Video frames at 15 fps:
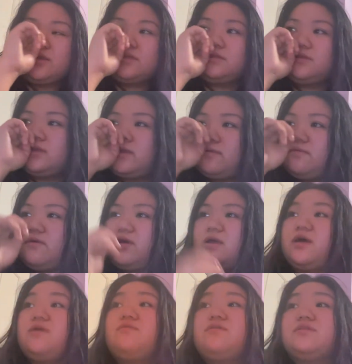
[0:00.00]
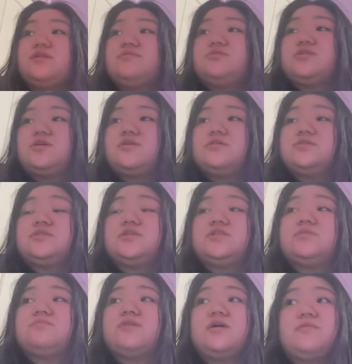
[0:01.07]
never ever leave Charles.
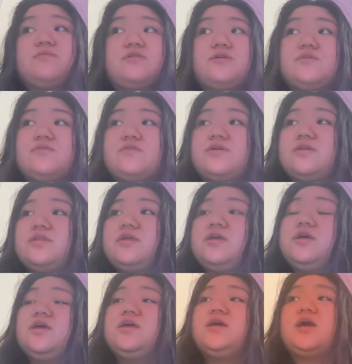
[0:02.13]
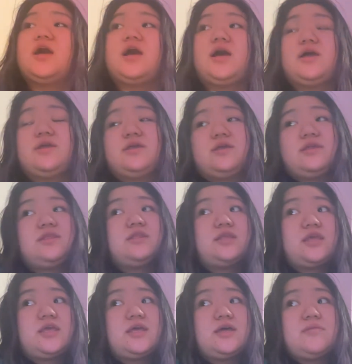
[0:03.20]
He's my boyfriend. I
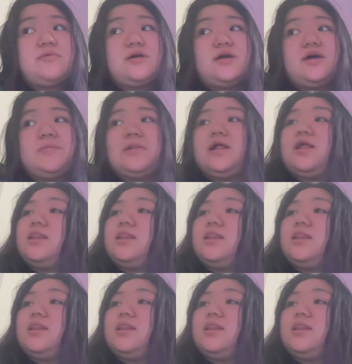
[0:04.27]
care about him a